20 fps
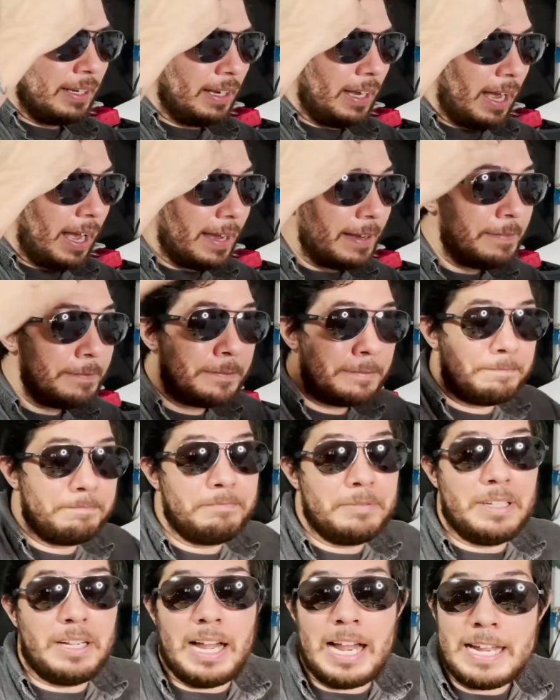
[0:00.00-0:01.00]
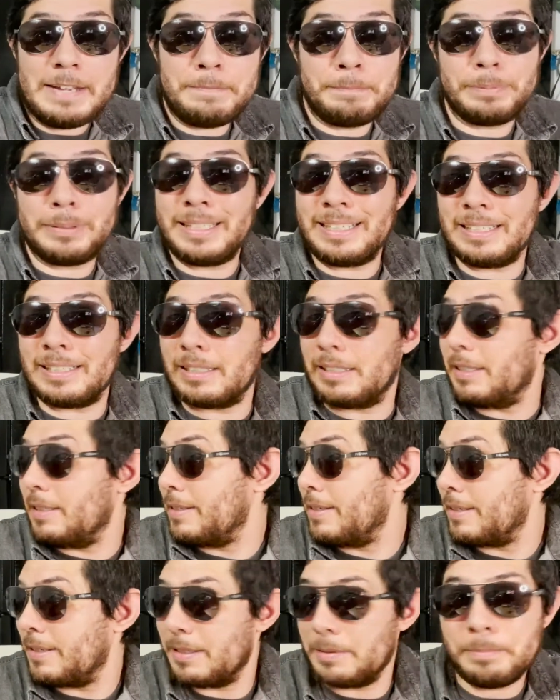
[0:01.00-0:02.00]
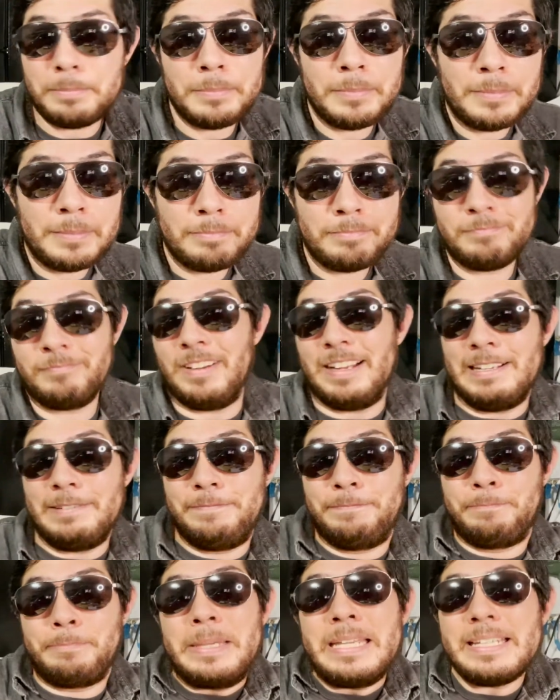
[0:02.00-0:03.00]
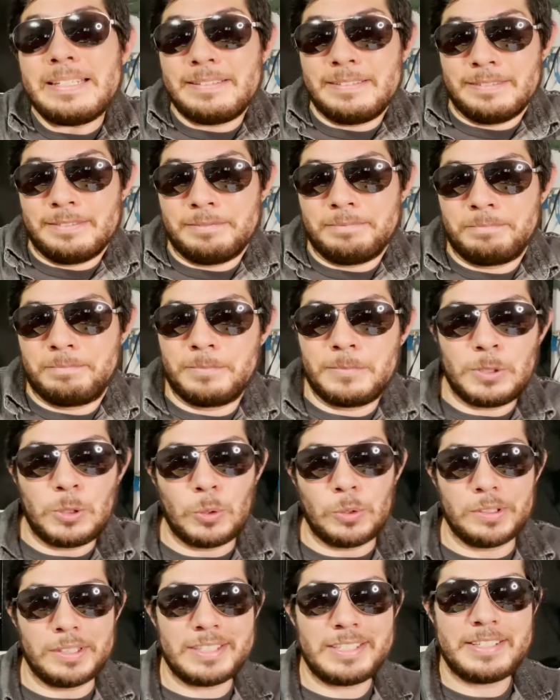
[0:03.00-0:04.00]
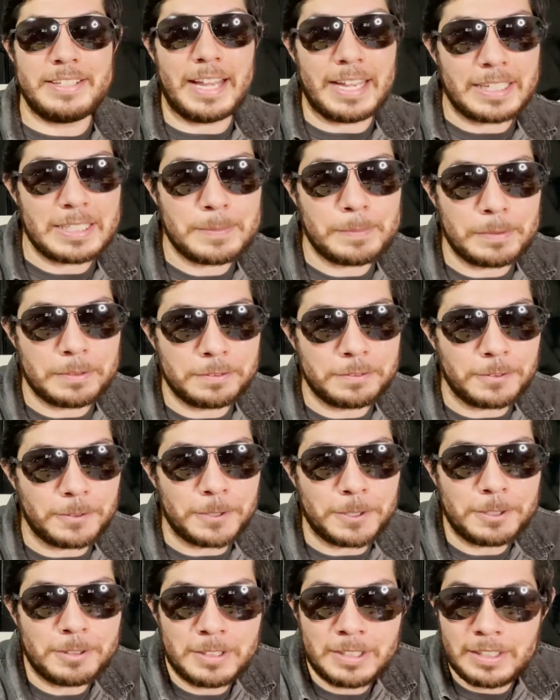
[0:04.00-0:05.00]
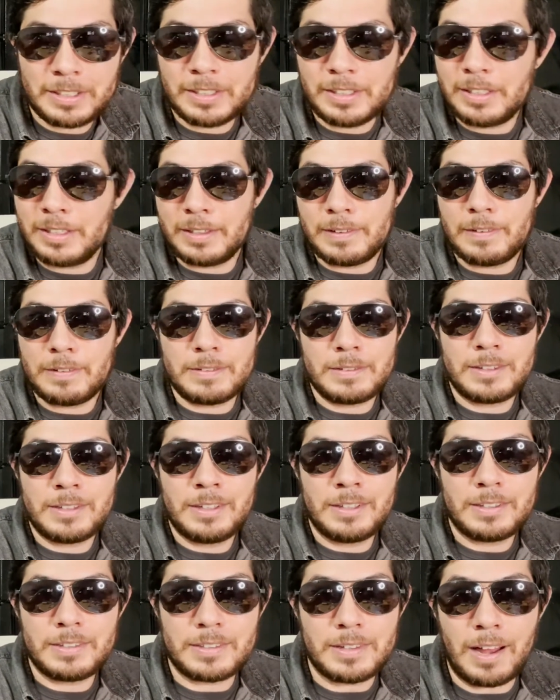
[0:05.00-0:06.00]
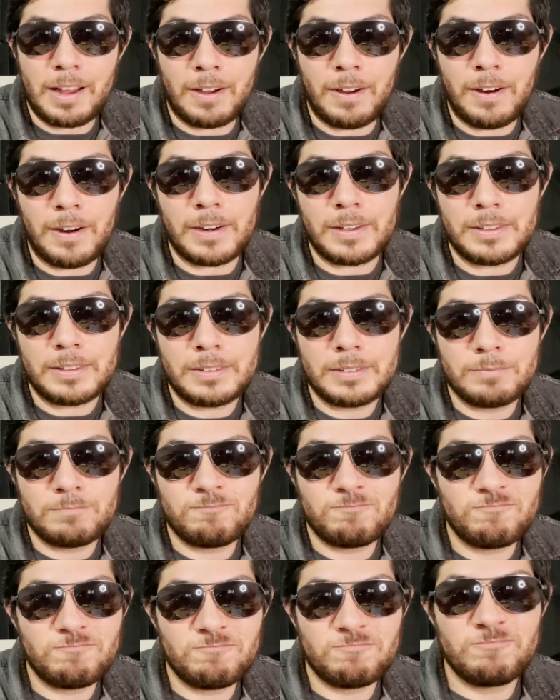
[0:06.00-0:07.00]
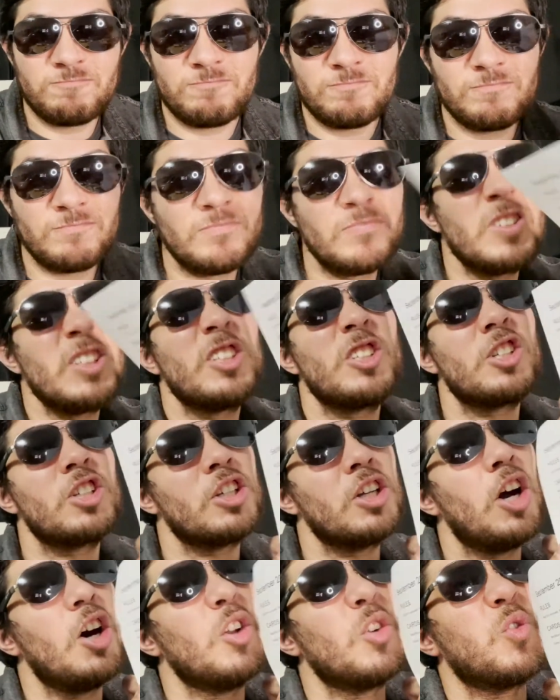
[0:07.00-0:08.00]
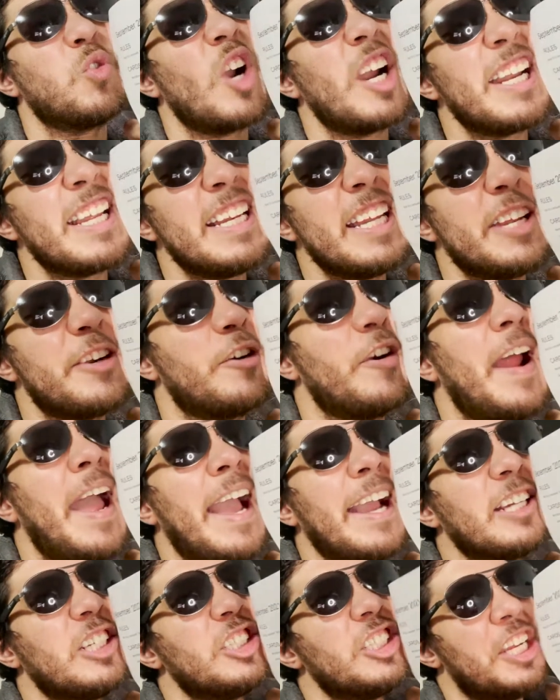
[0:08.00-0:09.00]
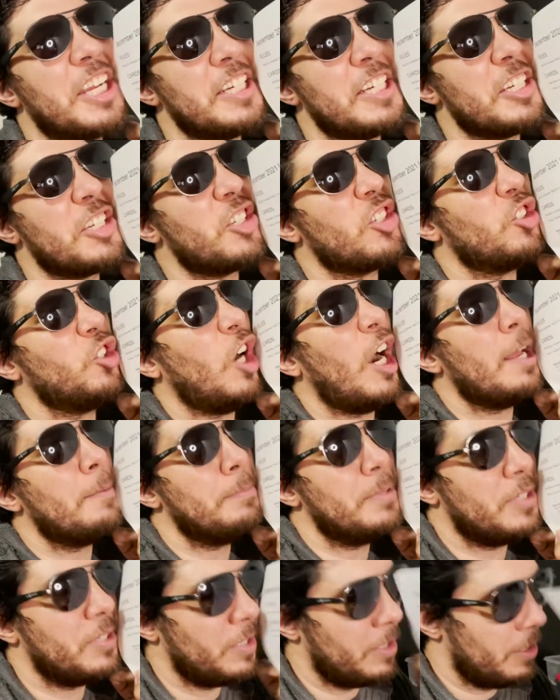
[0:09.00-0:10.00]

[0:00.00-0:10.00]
I've played against him. I've beaten Golos decks before. It's not hard. It's called running interaction, you scrubs.